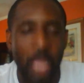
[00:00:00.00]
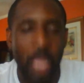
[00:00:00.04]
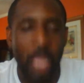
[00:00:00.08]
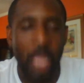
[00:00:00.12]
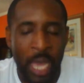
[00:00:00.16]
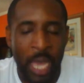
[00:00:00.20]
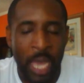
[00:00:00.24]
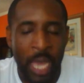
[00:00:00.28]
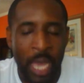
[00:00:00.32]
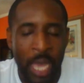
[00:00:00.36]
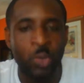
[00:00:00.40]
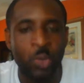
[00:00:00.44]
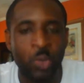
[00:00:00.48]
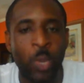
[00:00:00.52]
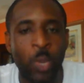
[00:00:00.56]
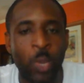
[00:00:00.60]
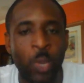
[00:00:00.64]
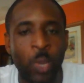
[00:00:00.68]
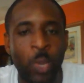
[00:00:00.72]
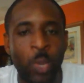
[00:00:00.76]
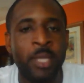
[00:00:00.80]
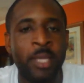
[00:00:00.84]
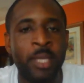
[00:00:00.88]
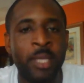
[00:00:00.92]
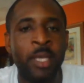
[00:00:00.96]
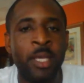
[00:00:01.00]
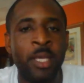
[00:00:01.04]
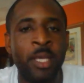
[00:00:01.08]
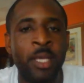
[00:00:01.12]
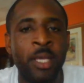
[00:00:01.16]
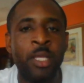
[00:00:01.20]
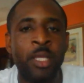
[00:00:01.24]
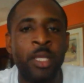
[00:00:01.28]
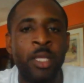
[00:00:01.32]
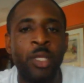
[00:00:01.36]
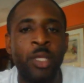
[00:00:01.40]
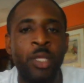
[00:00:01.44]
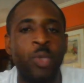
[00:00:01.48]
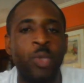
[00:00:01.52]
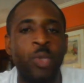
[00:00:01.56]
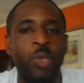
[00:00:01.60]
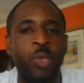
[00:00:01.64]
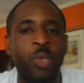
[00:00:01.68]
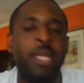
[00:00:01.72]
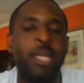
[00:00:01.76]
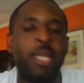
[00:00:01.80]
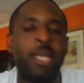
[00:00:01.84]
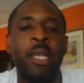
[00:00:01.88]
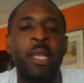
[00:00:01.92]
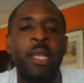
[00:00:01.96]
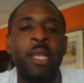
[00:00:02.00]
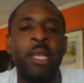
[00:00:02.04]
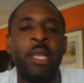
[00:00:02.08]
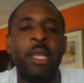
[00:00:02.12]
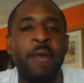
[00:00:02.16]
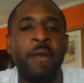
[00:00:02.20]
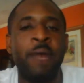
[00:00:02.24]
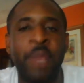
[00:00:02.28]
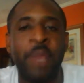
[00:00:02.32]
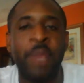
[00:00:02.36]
as when you didn't have